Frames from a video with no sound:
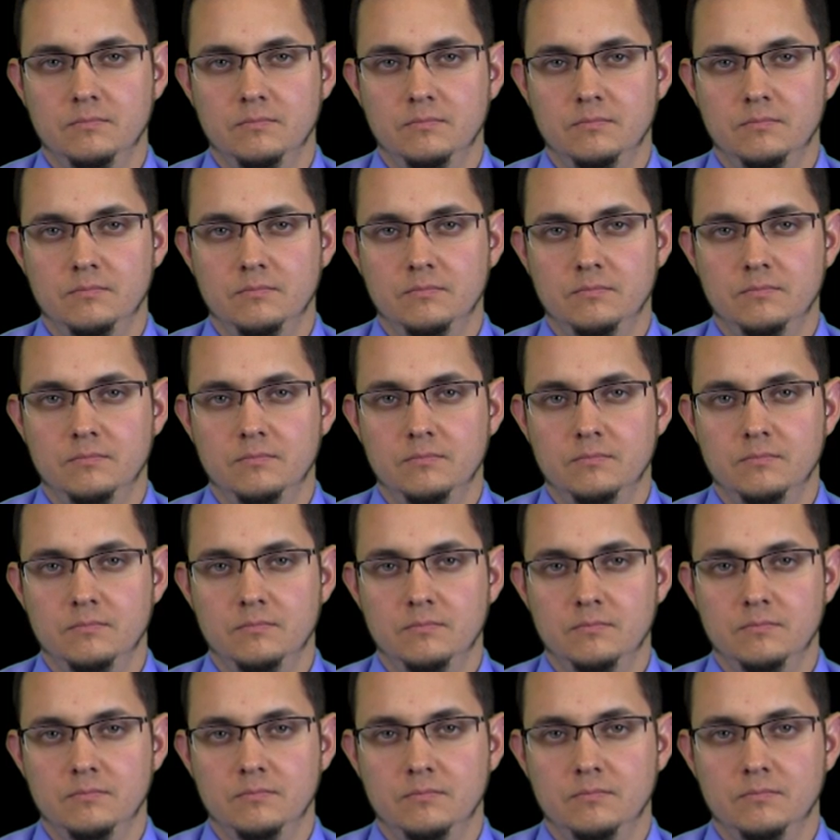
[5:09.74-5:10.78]

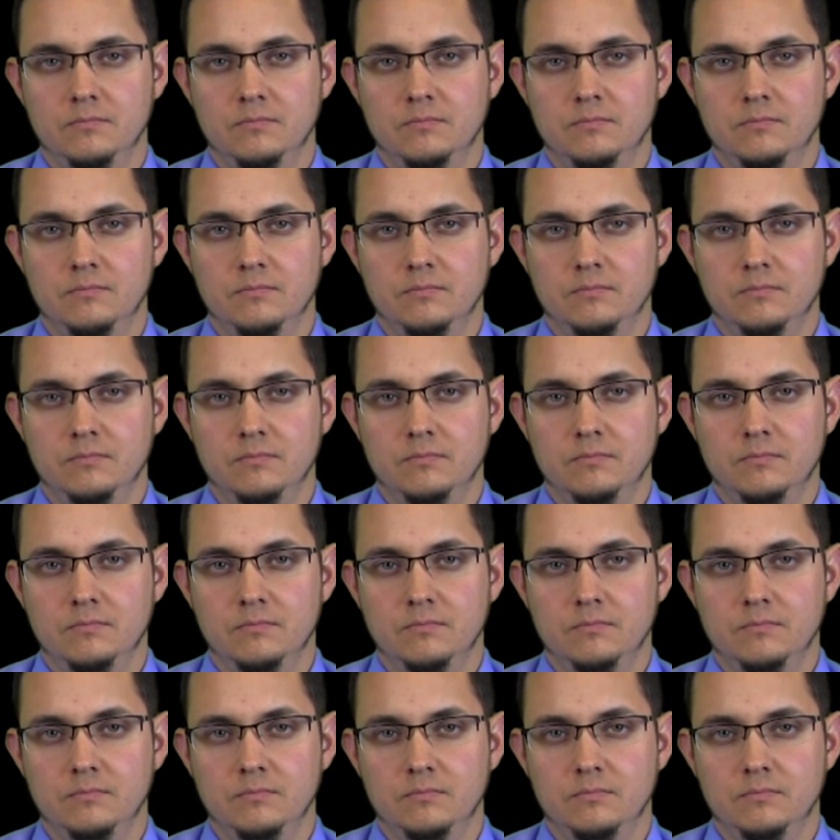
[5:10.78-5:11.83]

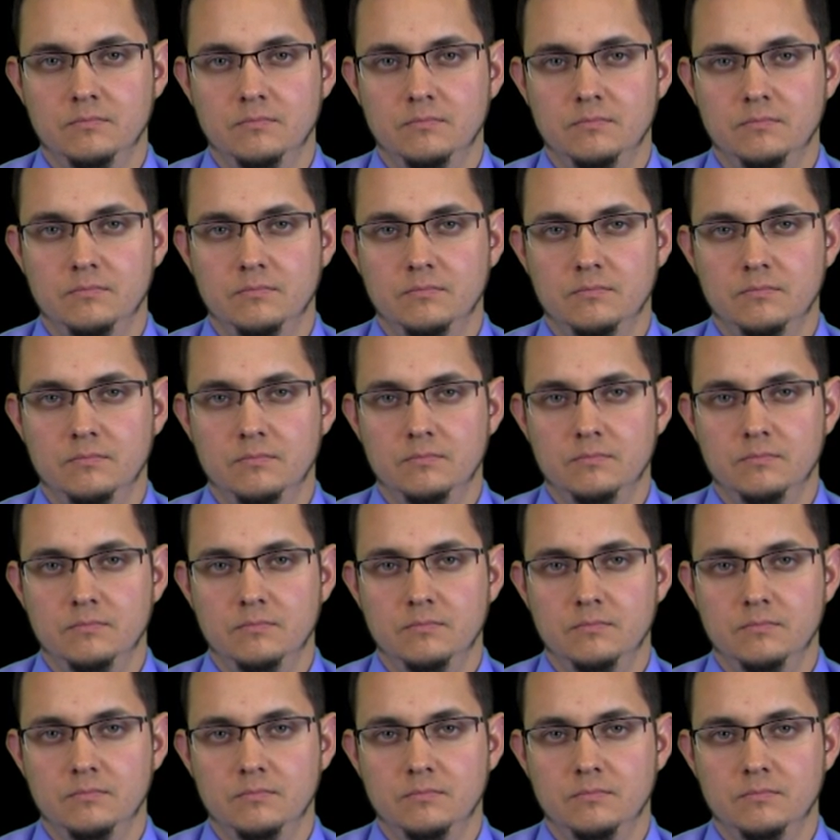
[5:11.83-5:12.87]

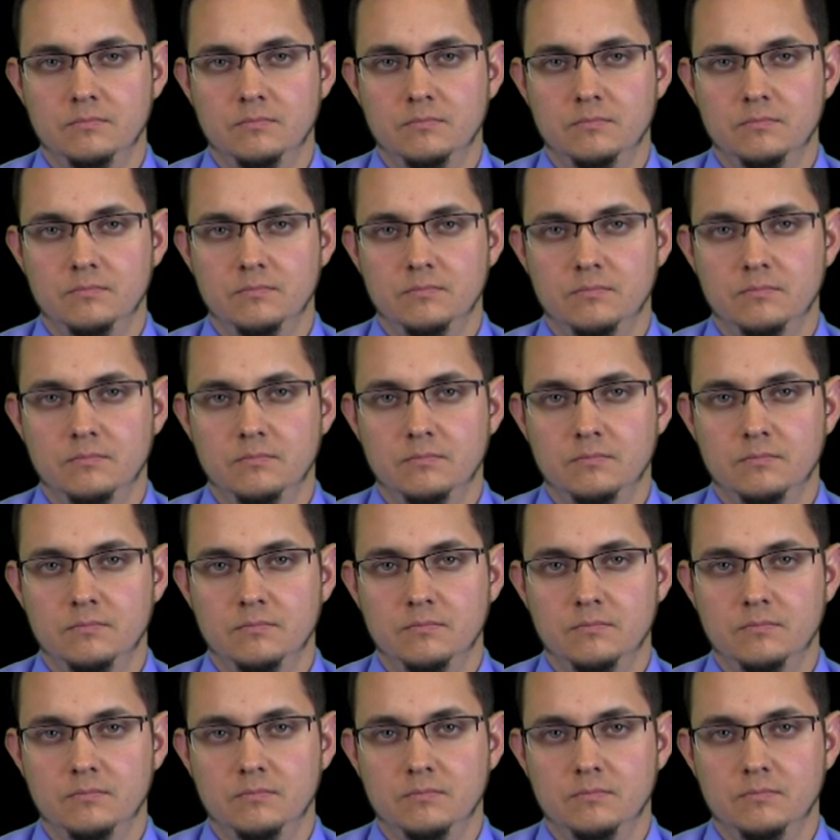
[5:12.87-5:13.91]

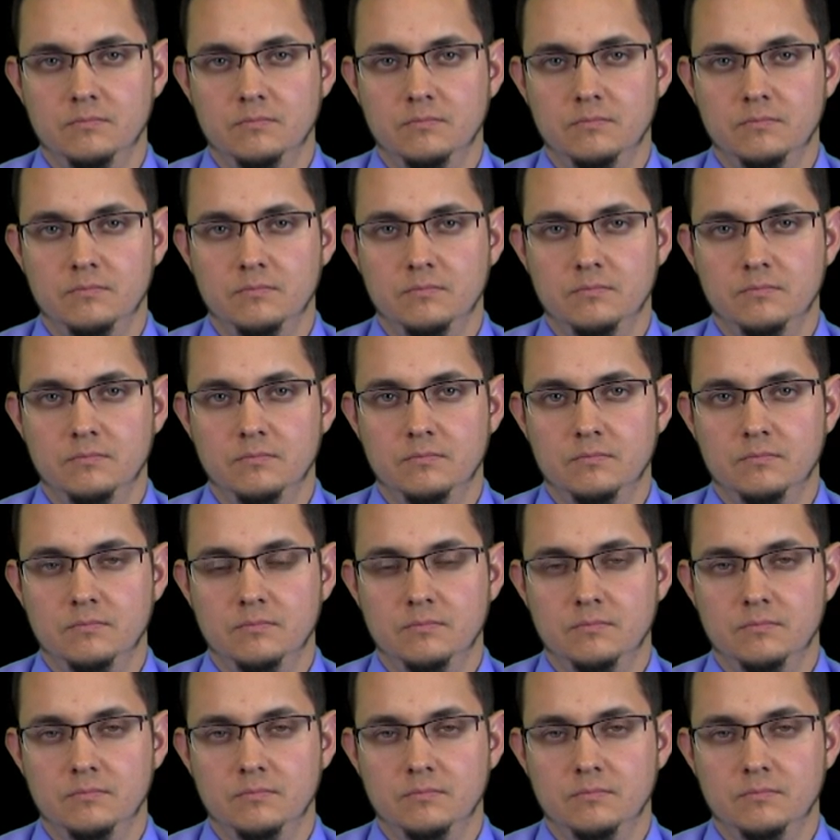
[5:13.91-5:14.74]
(not speaking)